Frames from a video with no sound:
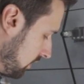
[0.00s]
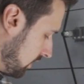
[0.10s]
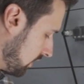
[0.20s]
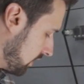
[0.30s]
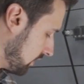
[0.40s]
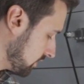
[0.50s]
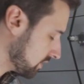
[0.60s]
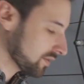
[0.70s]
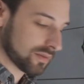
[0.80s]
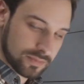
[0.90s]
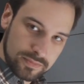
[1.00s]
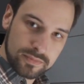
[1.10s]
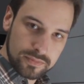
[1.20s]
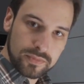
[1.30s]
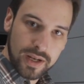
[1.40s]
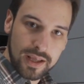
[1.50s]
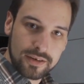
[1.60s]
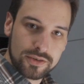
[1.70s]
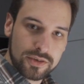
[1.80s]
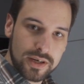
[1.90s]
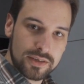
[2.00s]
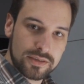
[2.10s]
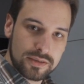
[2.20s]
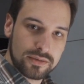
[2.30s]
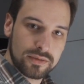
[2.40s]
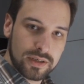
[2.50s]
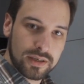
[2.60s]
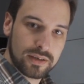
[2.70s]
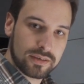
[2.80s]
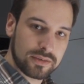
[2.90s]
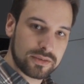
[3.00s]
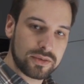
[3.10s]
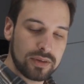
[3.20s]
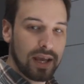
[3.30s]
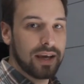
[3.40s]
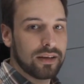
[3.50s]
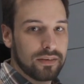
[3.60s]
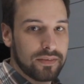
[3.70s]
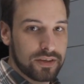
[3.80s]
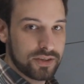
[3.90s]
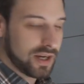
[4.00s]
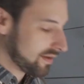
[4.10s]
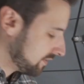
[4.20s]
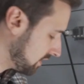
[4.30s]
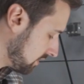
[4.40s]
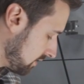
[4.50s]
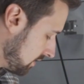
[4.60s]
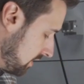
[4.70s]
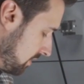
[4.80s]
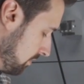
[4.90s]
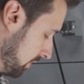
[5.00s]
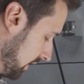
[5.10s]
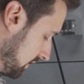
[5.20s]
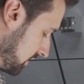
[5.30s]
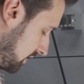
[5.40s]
I also went ahead and tried to tune the angle of the shaft here, but